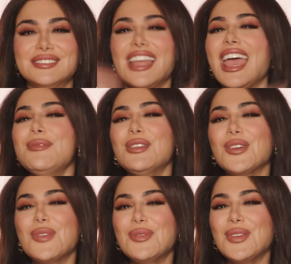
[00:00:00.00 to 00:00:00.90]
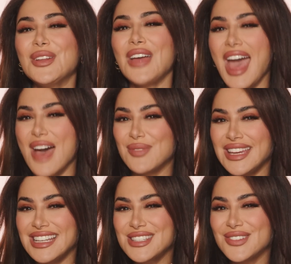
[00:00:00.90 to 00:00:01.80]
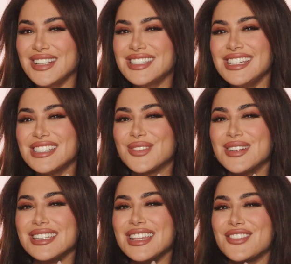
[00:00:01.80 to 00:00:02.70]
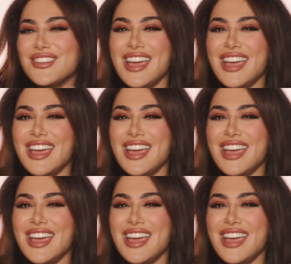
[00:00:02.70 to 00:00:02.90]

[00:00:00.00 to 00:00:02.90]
Hey beautiful people, happy 2023.